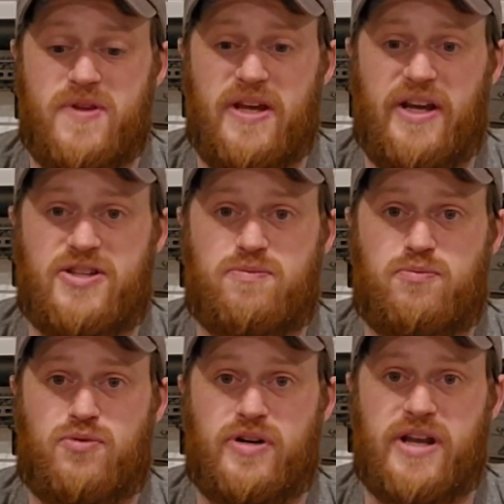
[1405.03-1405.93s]
It's
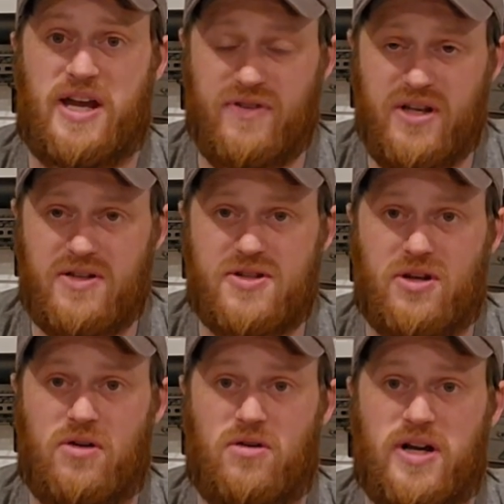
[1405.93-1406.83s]
pretty heavy,
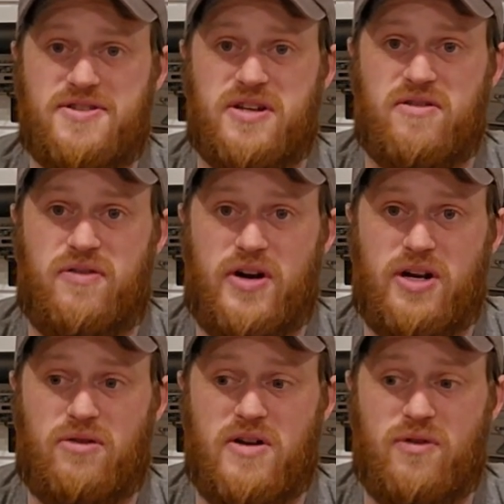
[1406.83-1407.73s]
so as a
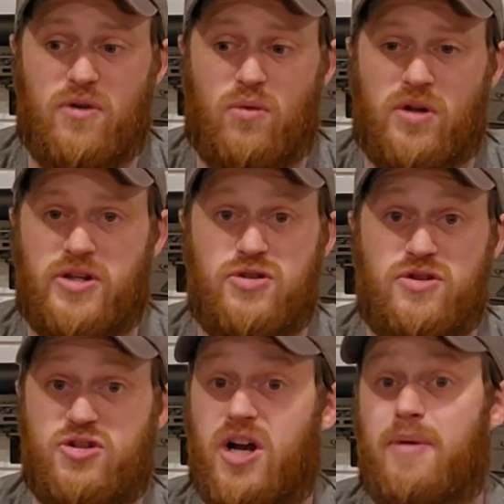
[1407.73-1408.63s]
fighting rifle, will it do
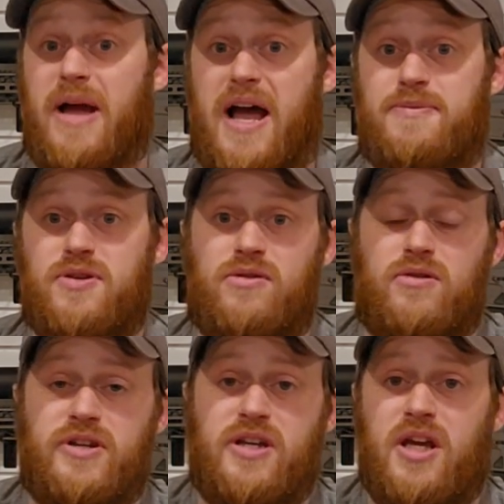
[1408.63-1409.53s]
the job?
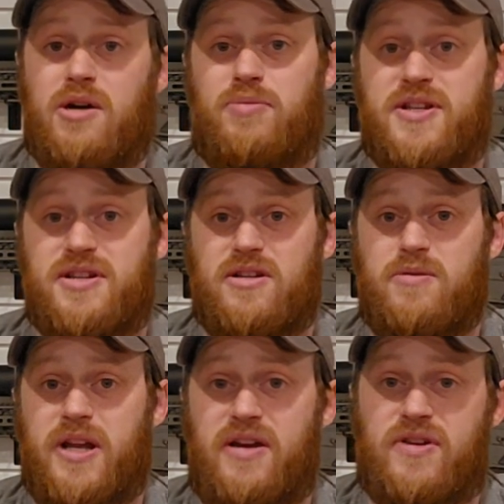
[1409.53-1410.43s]
Absolutely, but it's a little
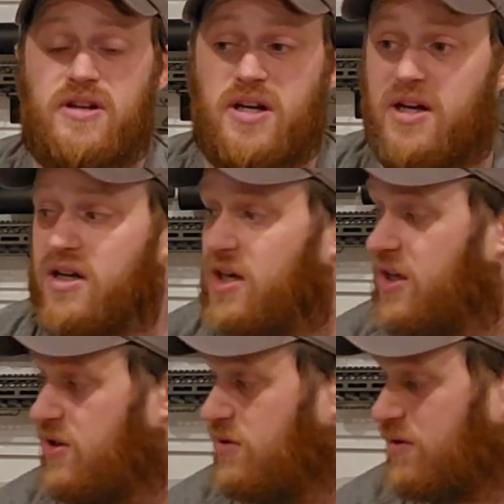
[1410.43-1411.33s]
bit heavy.
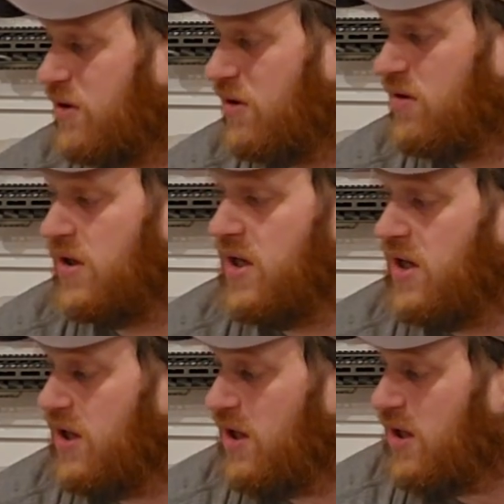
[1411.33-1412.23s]
You throw
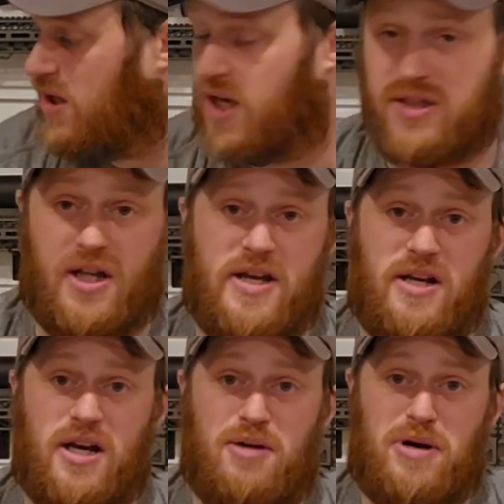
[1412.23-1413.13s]
a light,
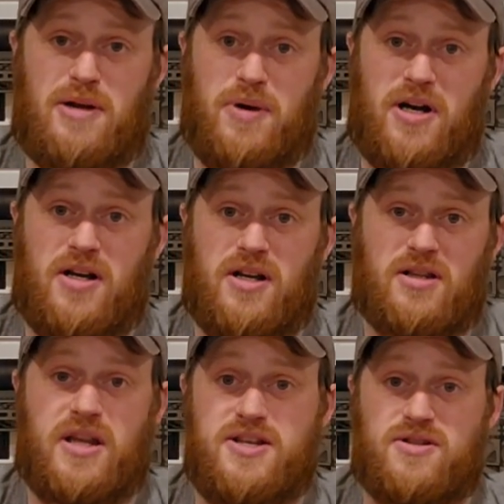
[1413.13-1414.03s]
a bipod, a
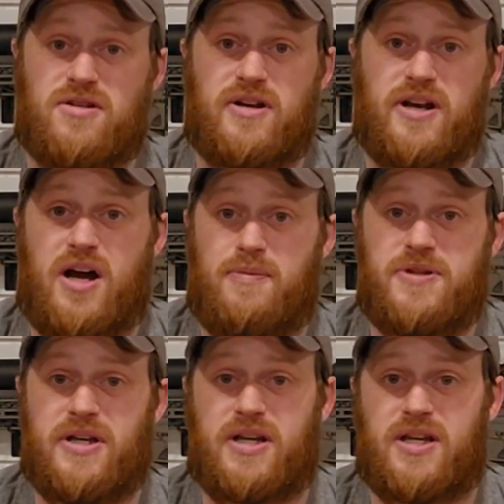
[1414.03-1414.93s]
laser, an
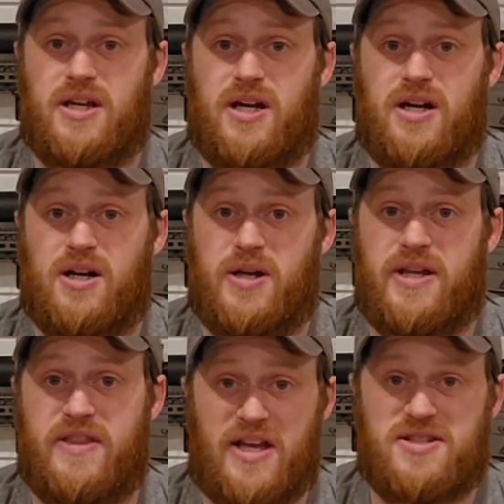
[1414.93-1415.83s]
optic,
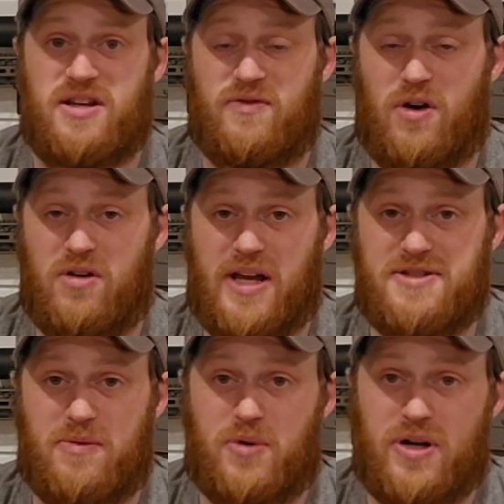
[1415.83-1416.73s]
that stuff all
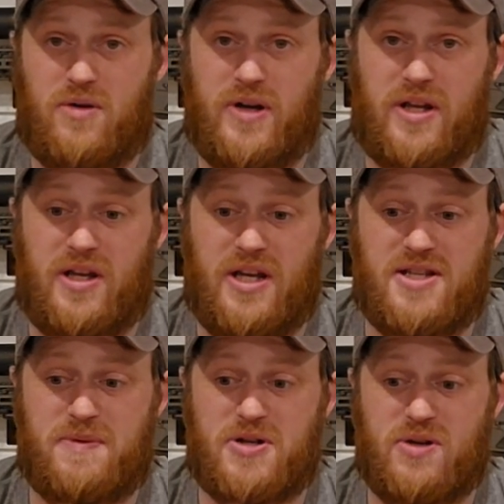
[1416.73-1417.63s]
adds up pretty quick, and
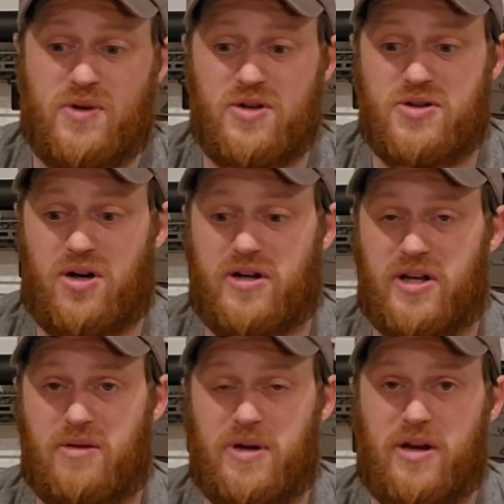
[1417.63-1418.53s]
especially when you're
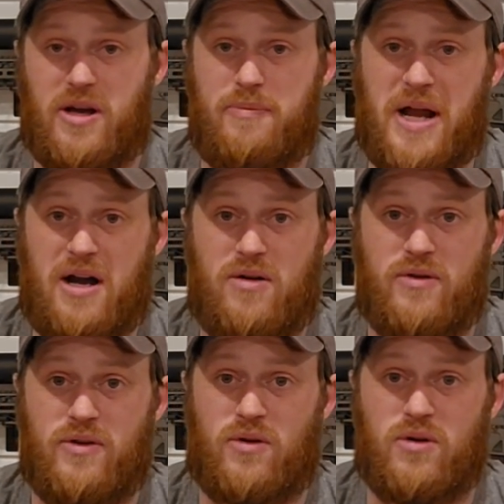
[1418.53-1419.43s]
talking about a
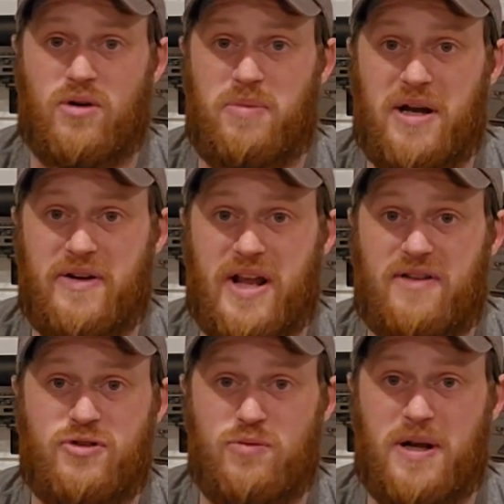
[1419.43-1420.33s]
pound or pound and a
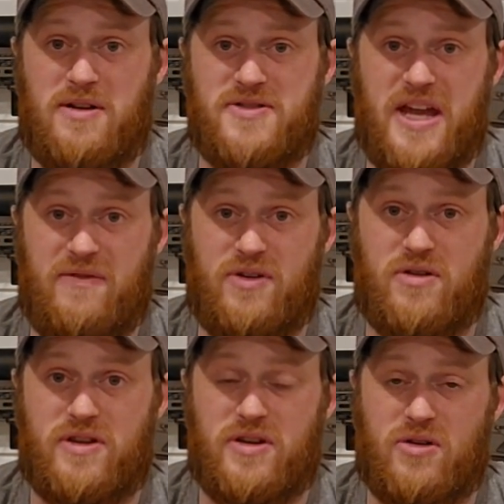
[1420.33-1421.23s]
half, 2 pounds
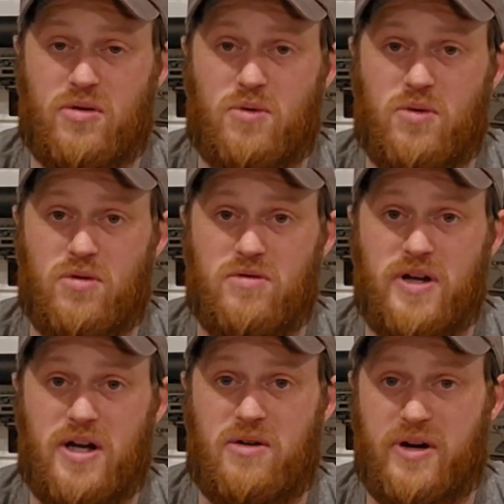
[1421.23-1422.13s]
heavier than a normal
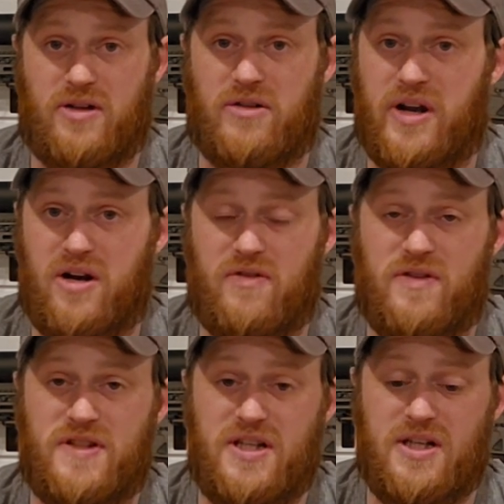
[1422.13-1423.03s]
regular
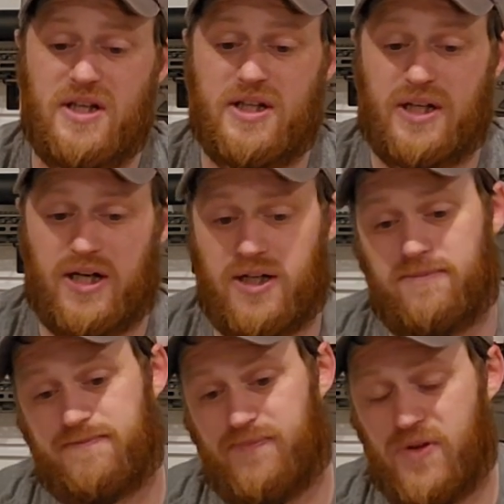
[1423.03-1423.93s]
AR-15,
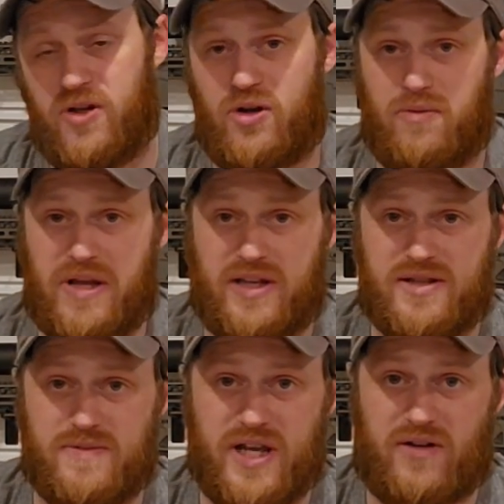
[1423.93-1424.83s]
you're making
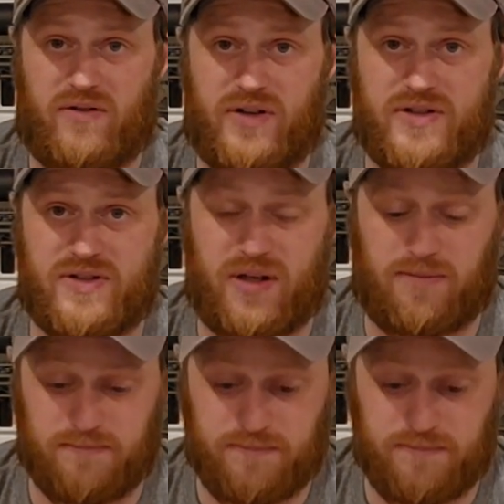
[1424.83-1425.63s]
some sacrifices there.